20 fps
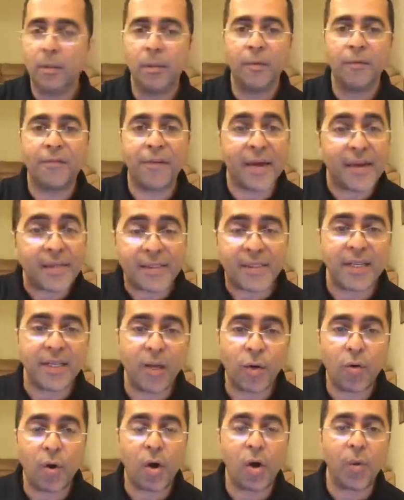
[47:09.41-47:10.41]
facing the
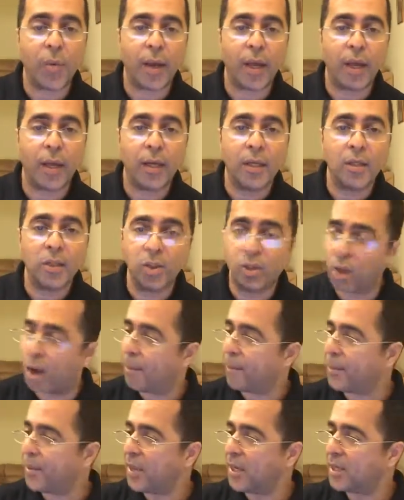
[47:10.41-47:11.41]
wrong way,
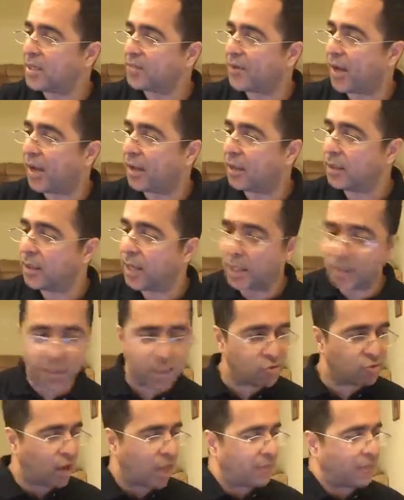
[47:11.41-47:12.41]
jump in his van and just
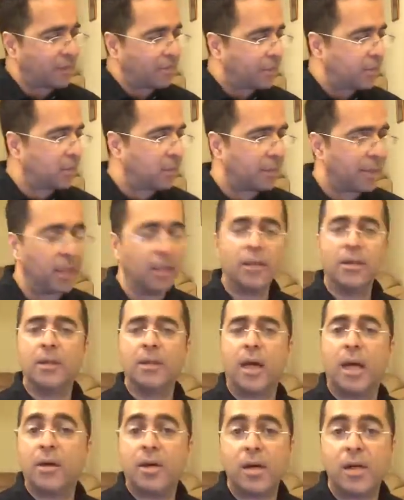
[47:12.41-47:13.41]
drive in front of me
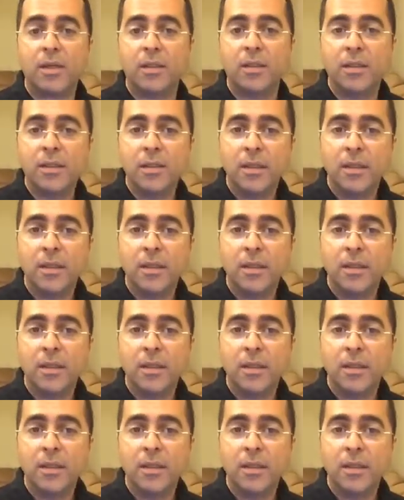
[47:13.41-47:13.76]
and gone.